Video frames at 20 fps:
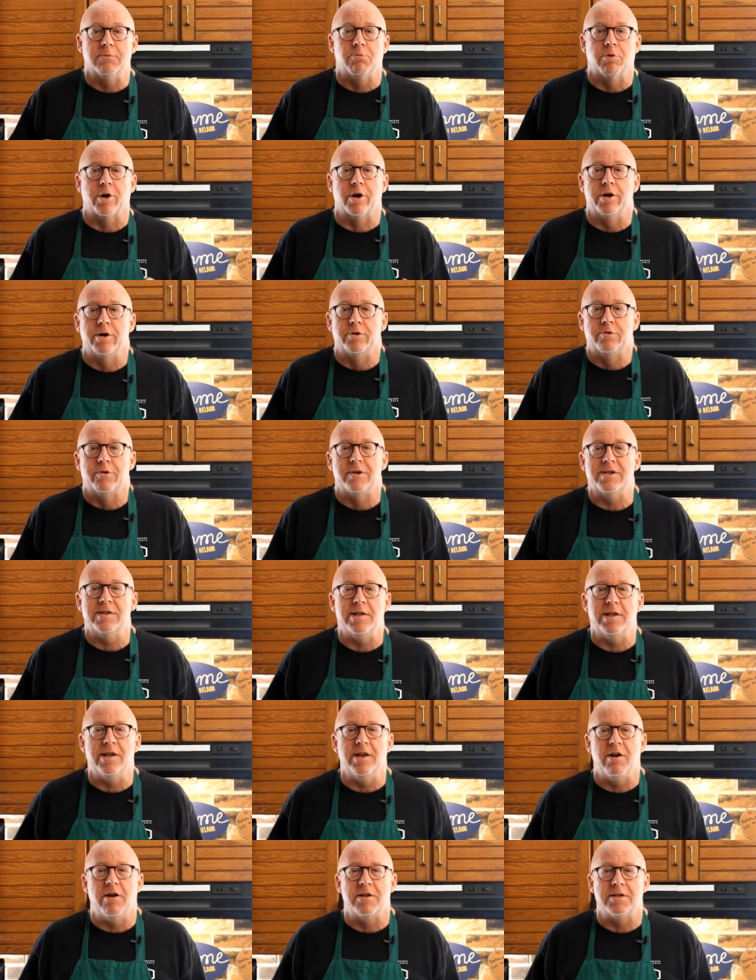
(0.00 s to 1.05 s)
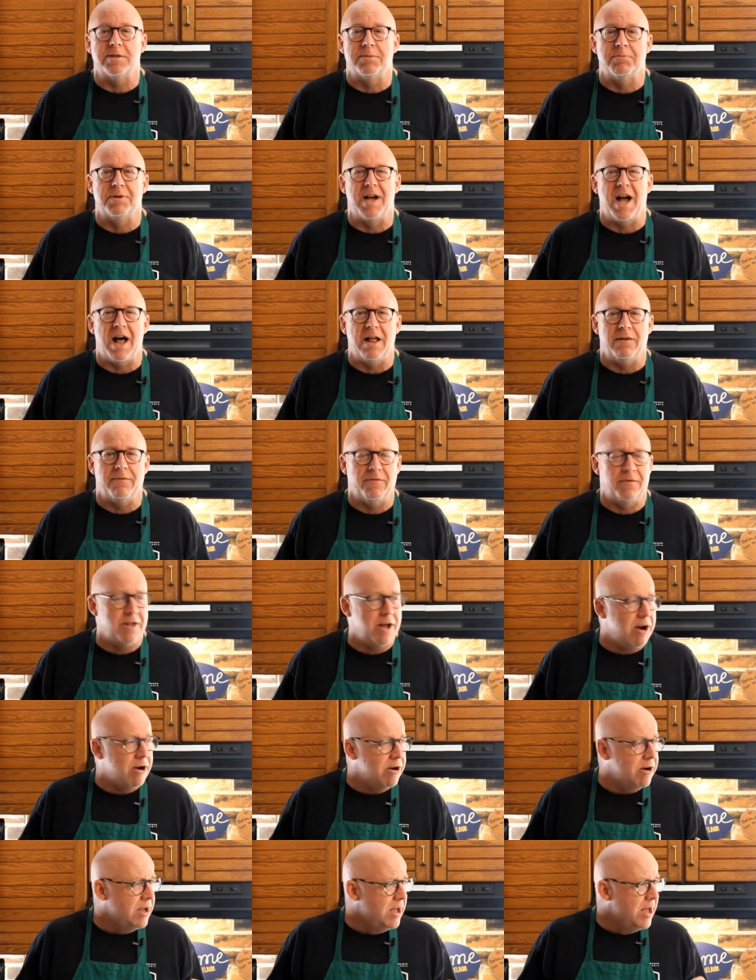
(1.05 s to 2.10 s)
and we're going to drizzle it on some
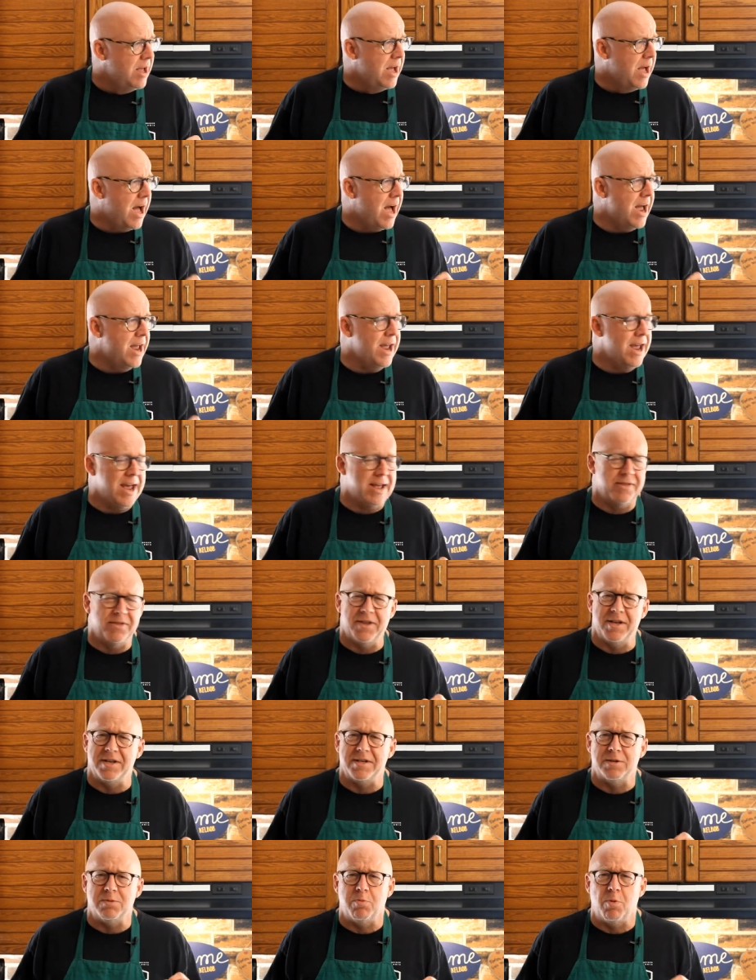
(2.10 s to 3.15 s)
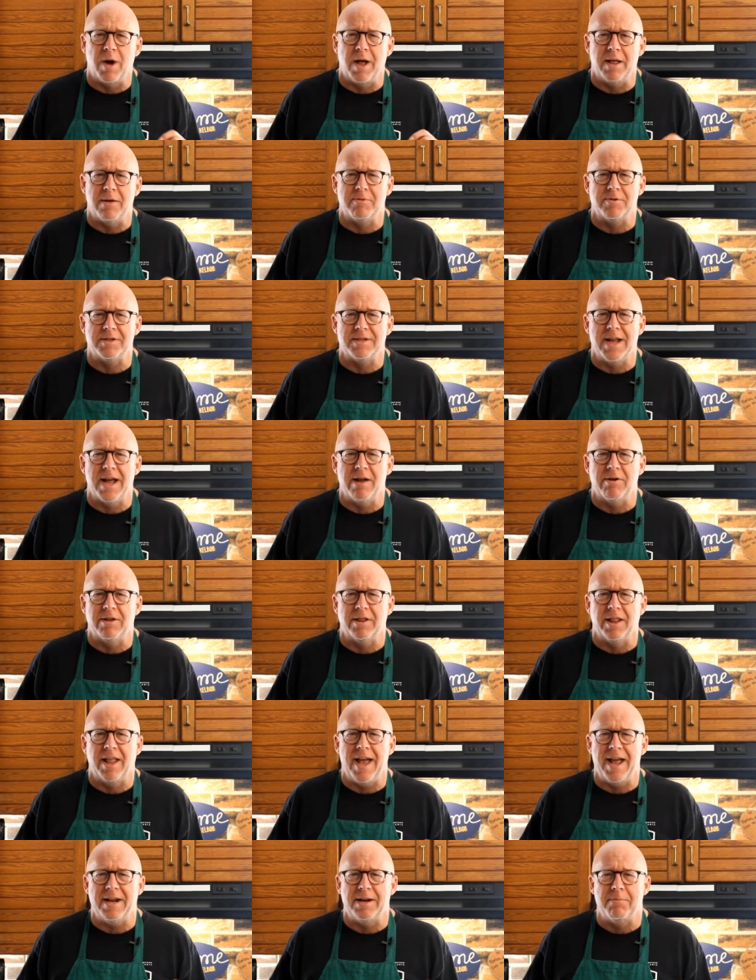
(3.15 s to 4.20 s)
cauliflower. I had this while I was down in
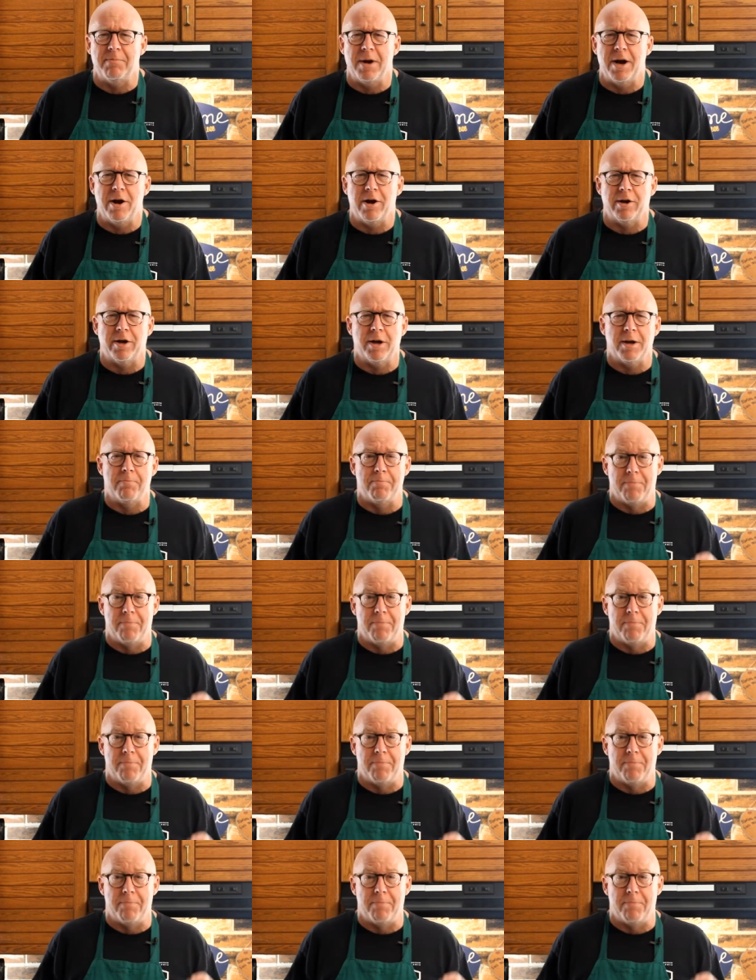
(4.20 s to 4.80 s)
Latin America.